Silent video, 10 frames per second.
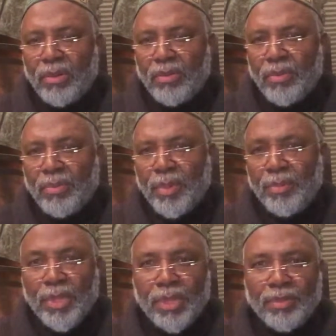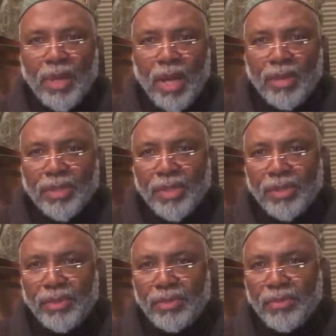from the Muslim House
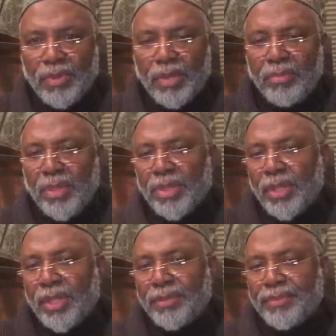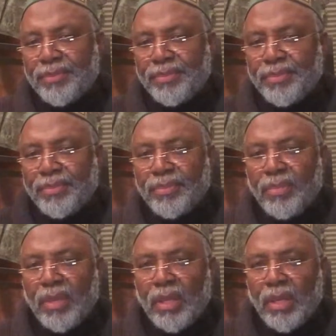in Flint, Michigan.
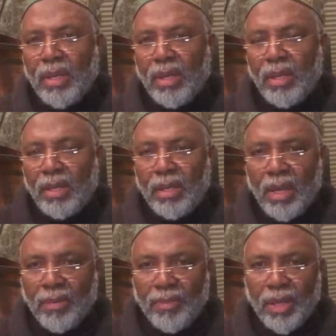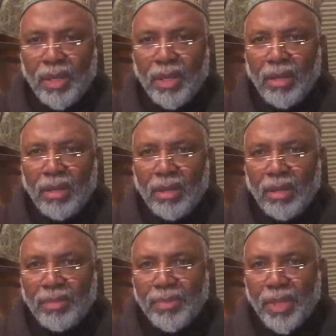He gave me an
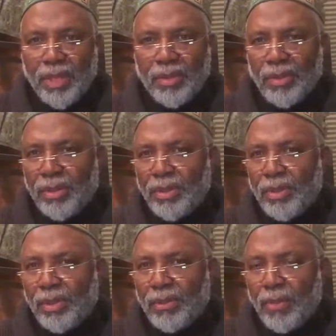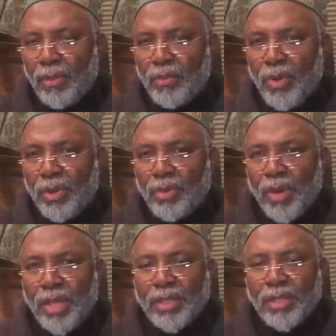update on the water
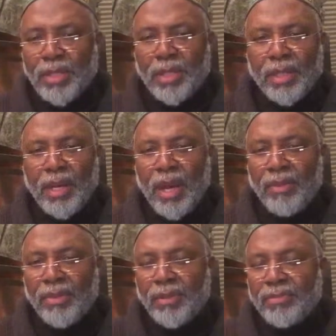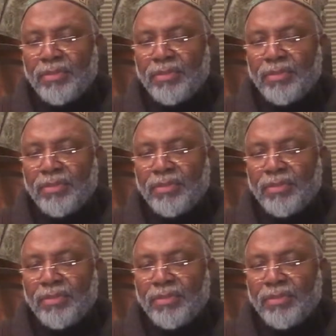crisis that they're having.